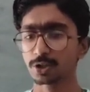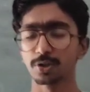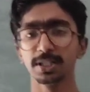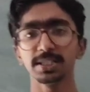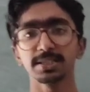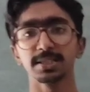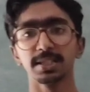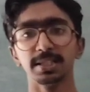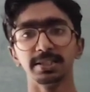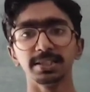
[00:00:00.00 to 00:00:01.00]
So this
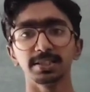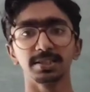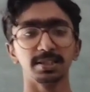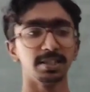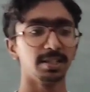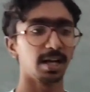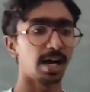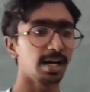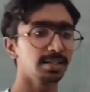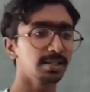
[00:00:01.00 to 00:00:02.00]

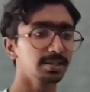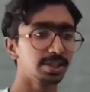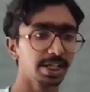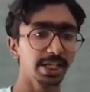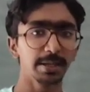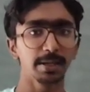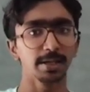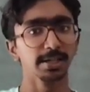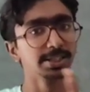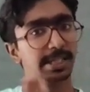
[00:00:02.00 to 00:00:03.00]
are the
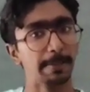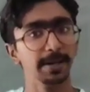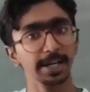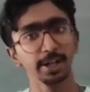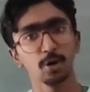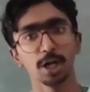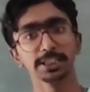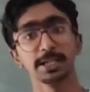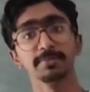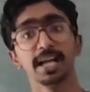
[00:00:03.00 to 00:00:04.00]
three stability
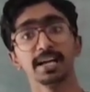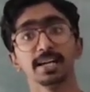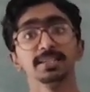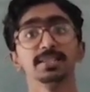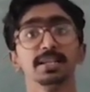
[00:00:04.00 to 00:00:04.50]
concepts that is